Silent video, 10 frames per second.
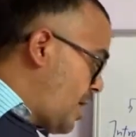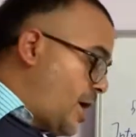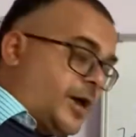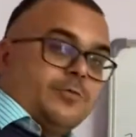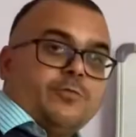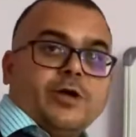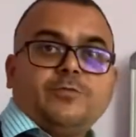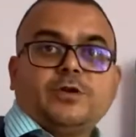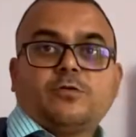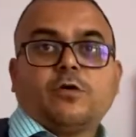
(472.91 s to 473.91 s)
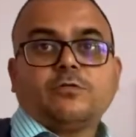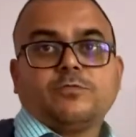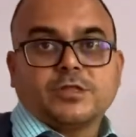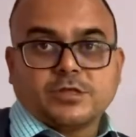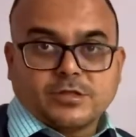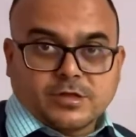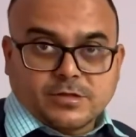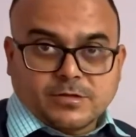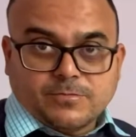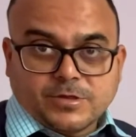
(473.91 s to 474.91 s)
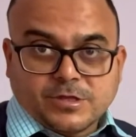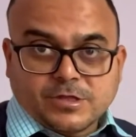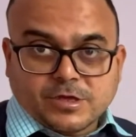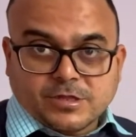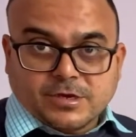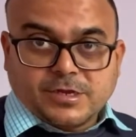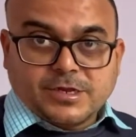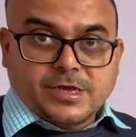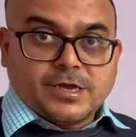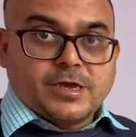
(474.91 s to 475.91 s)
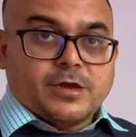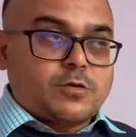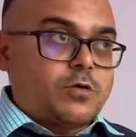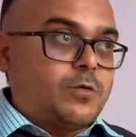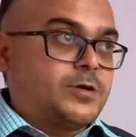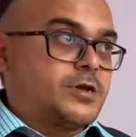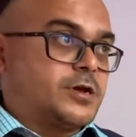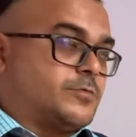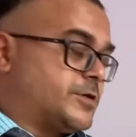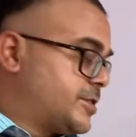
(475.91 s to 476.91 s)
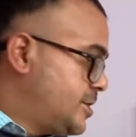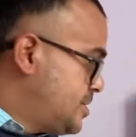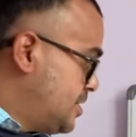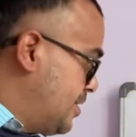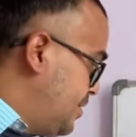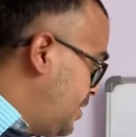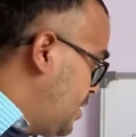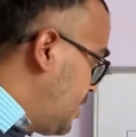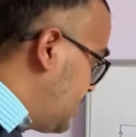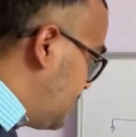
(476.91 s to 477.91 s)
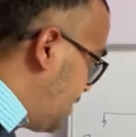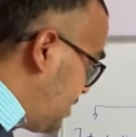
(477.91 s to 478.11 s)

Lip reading: And when we talk with each other in a common conversation, then